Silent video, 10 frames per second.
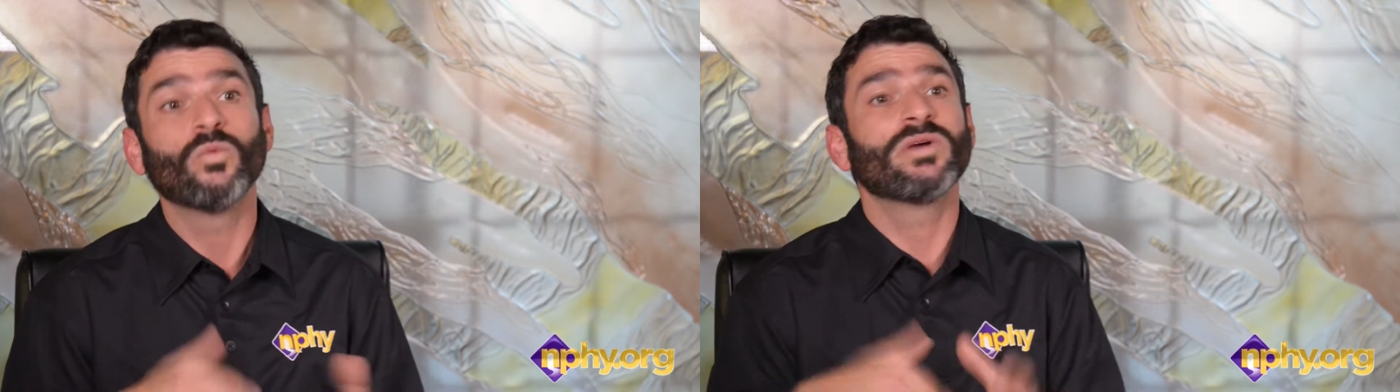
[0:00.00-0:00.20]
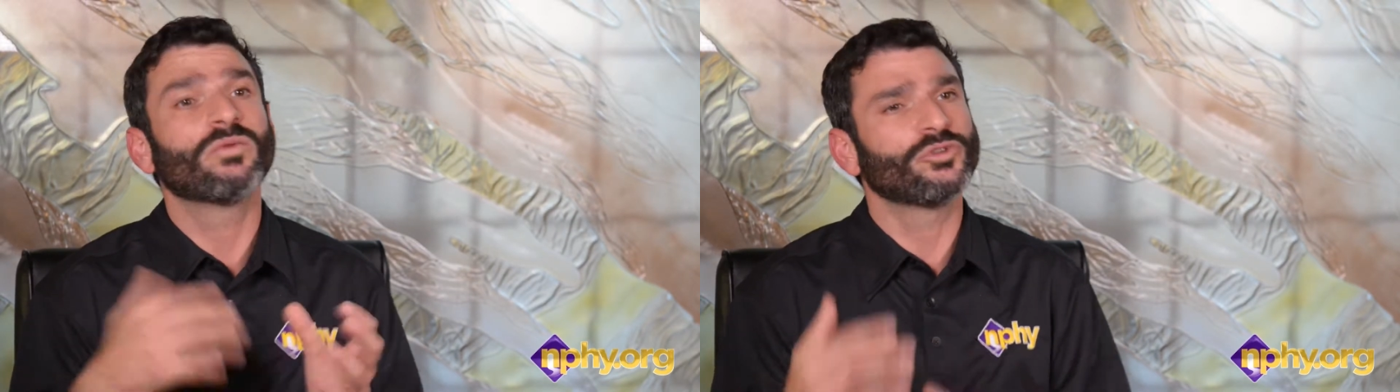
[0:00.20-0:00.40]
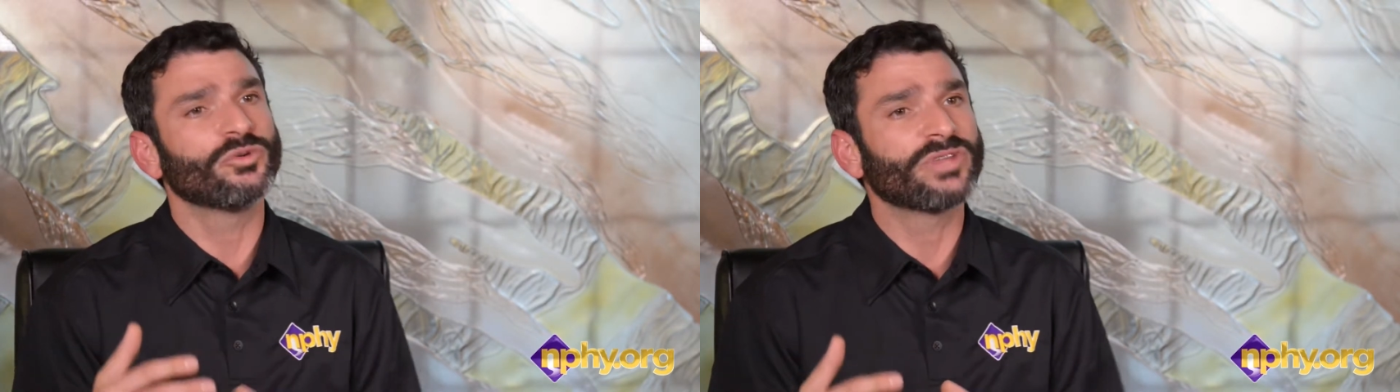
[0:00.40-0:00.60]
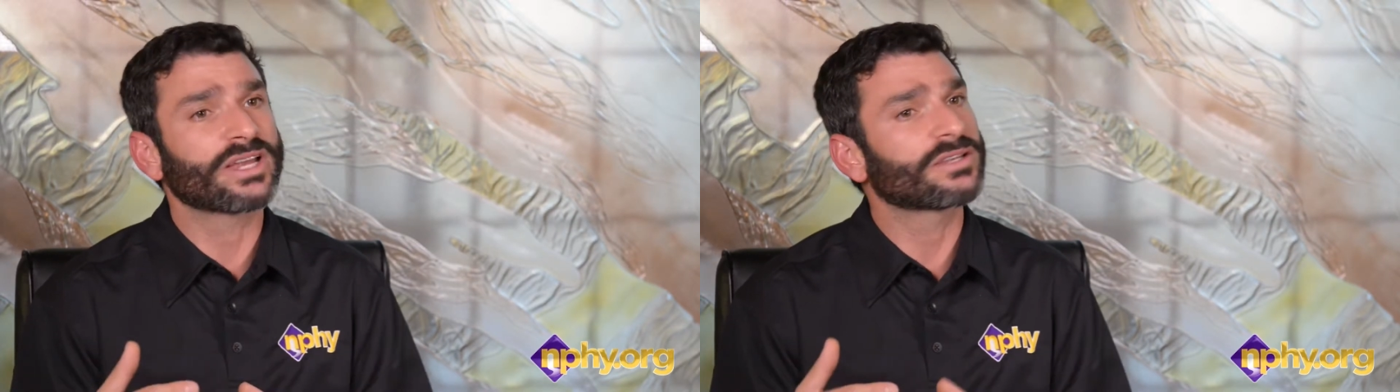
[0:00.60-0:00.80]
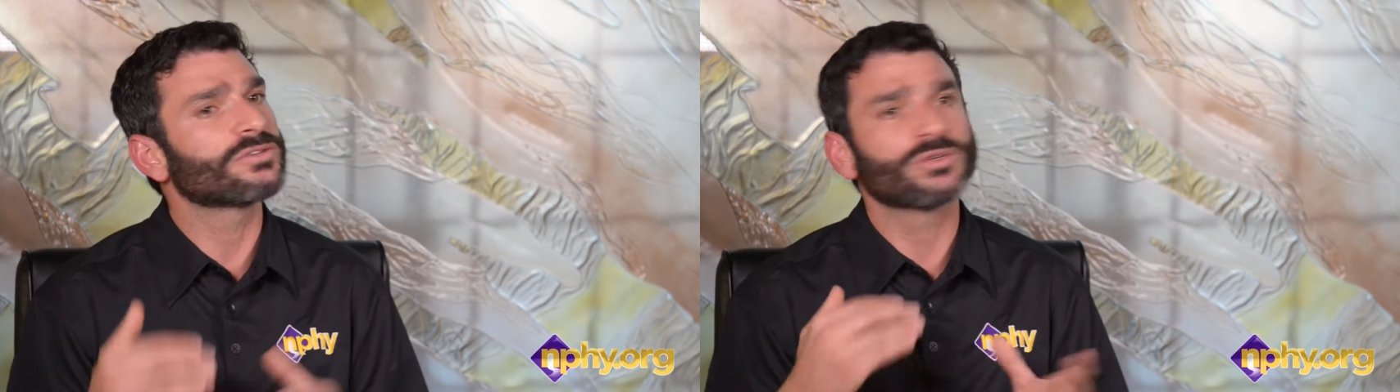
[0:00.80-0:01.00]
we will do
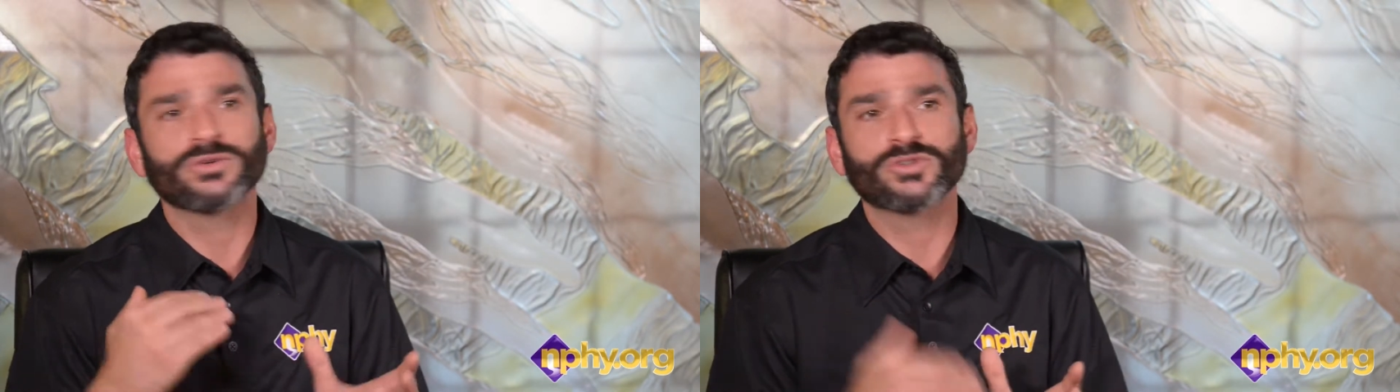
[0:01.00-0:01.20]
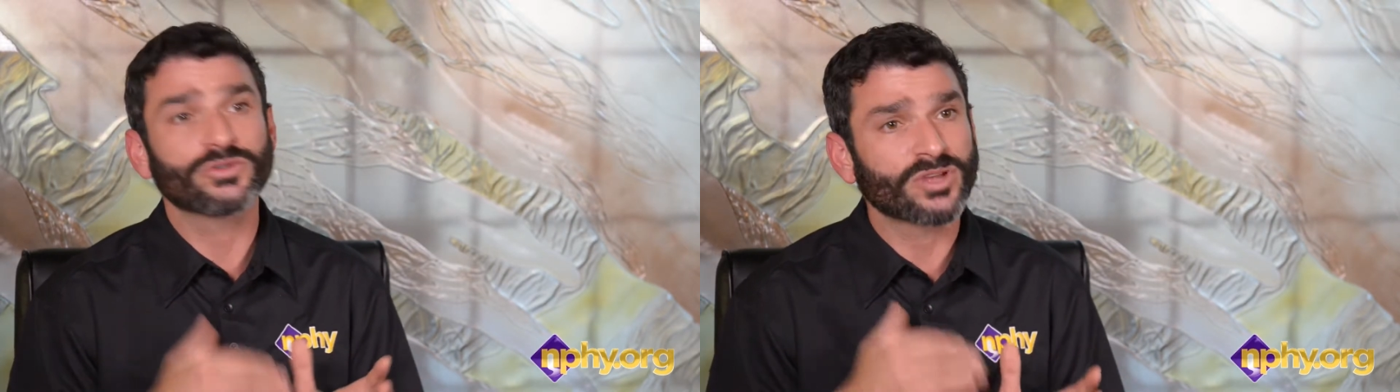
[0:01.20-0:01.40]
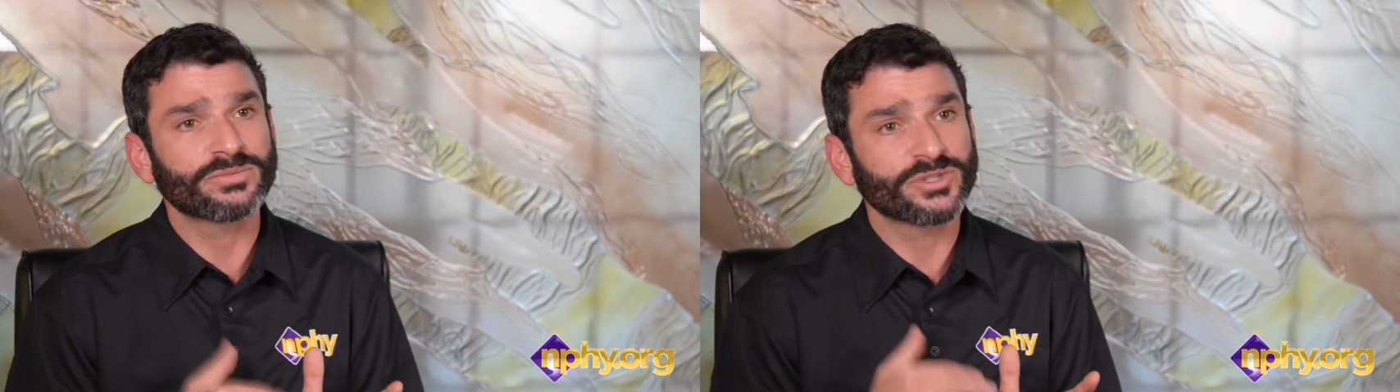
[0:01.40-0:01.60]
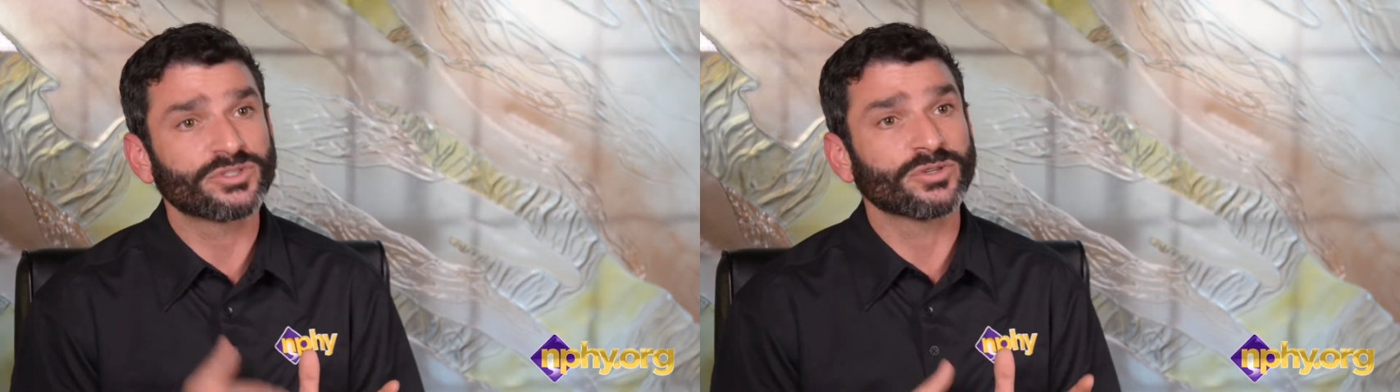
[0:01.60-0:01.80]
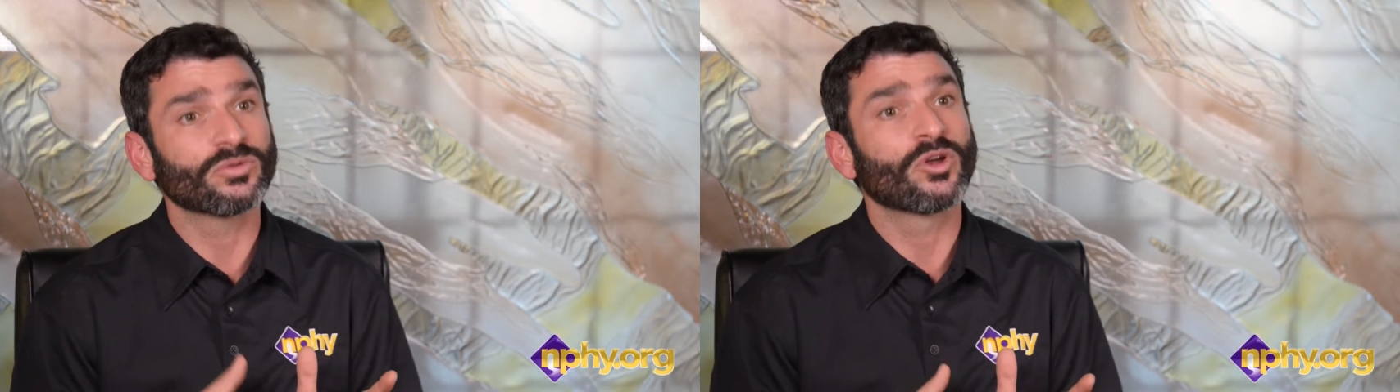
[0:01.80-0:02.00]
that, because there is no
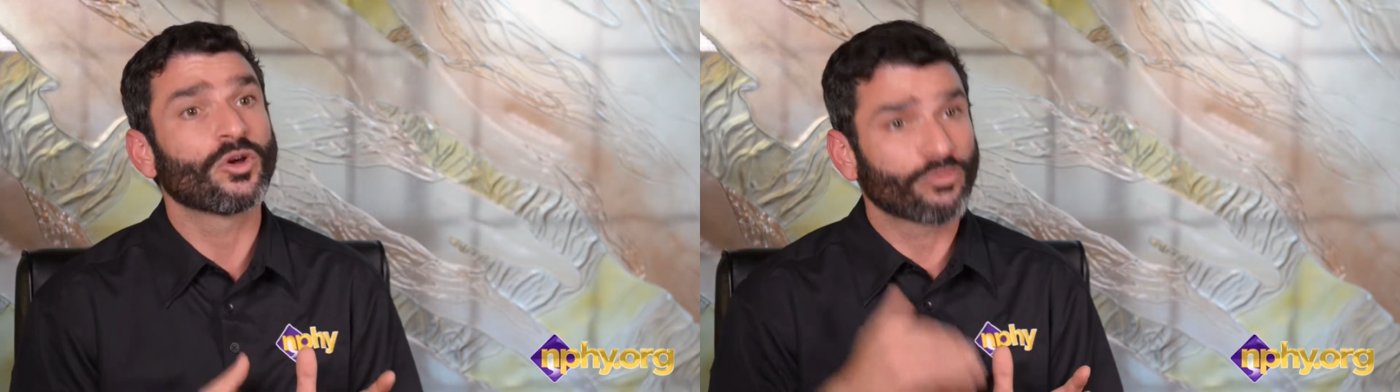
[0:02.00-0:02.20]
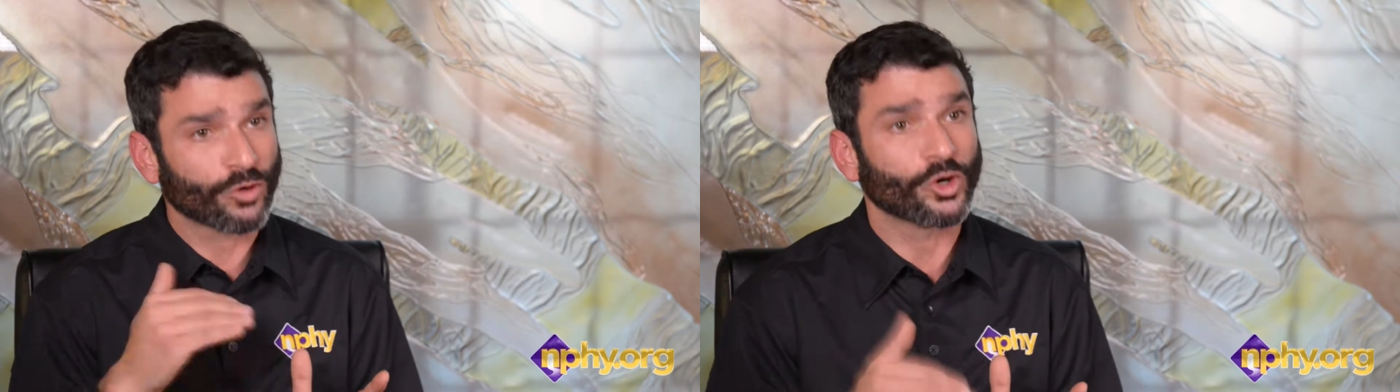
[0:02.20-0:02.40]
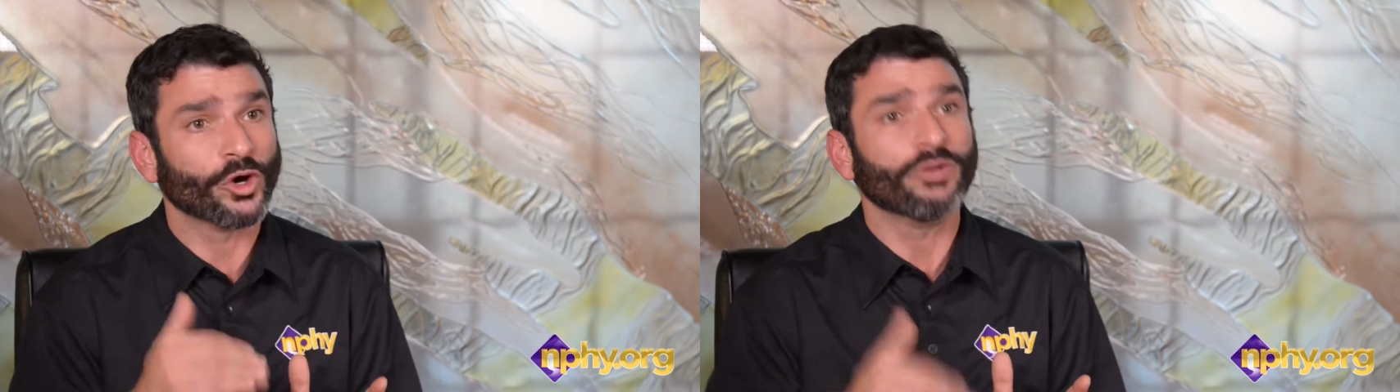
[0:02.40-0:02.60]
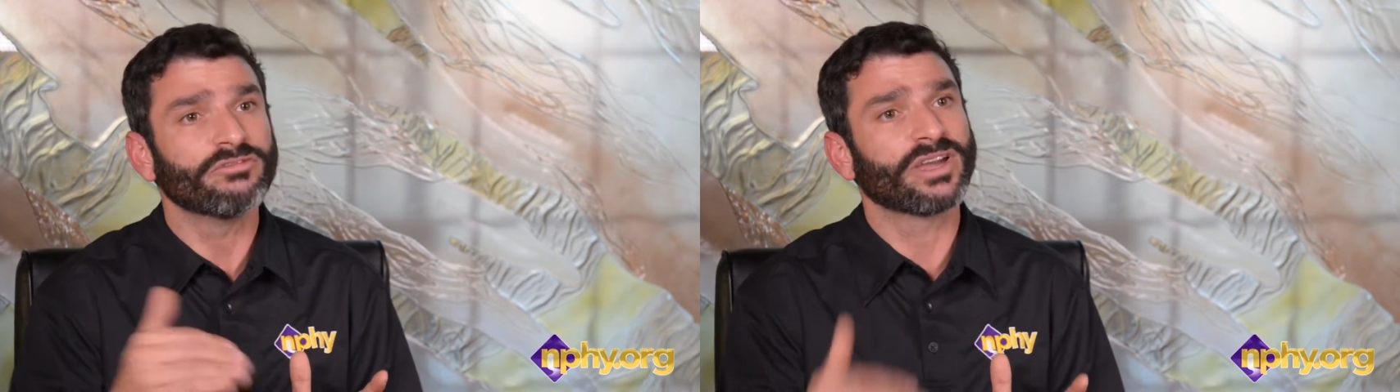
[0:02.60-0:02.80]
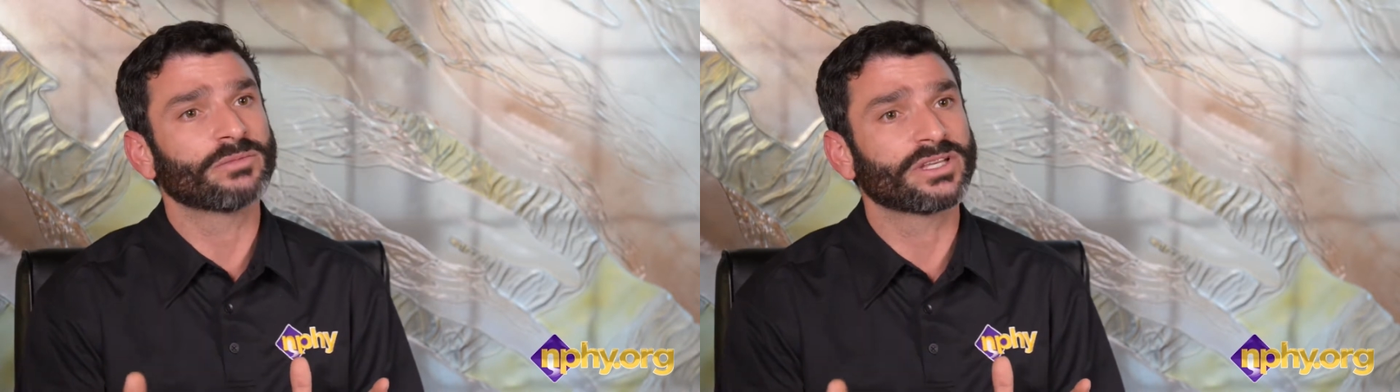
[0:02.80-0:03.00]
substitute for good
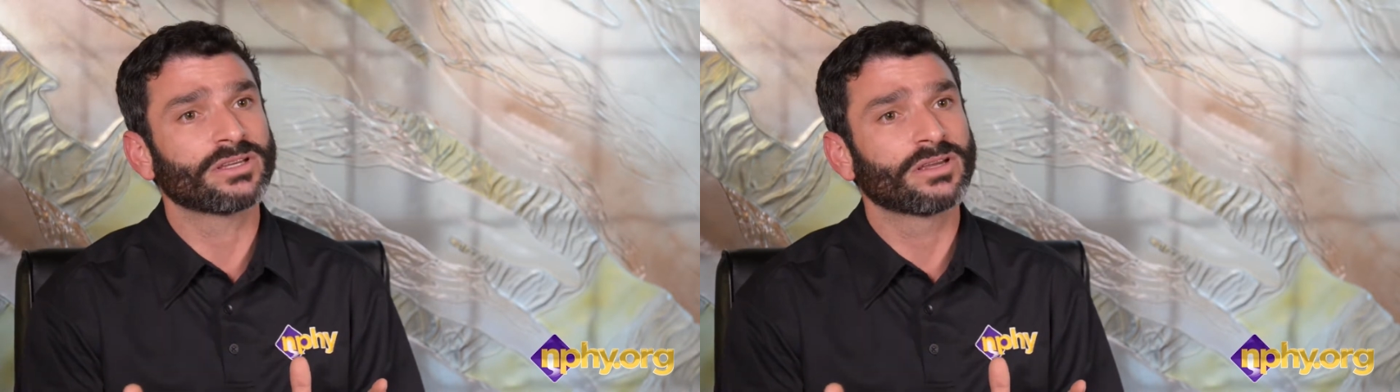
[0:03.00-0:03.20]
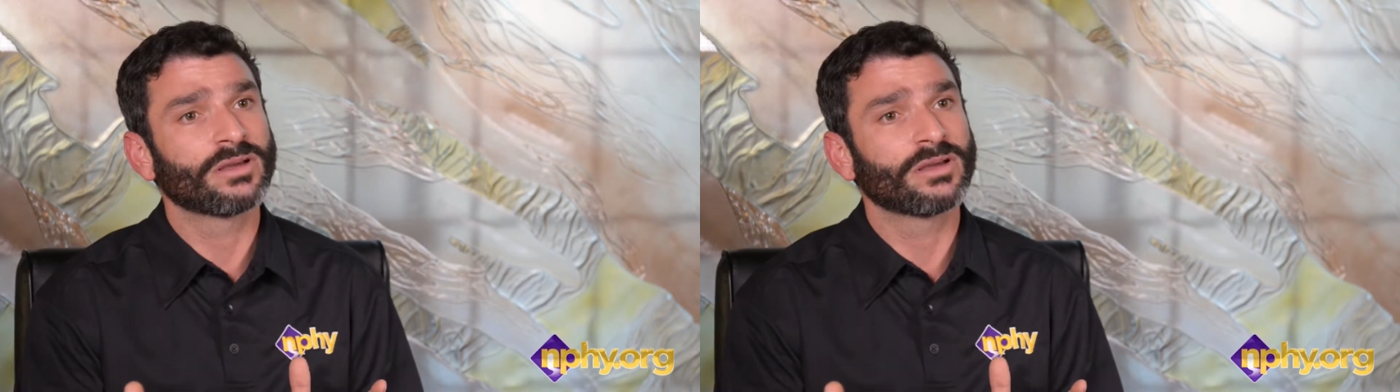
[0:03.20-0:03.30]
family.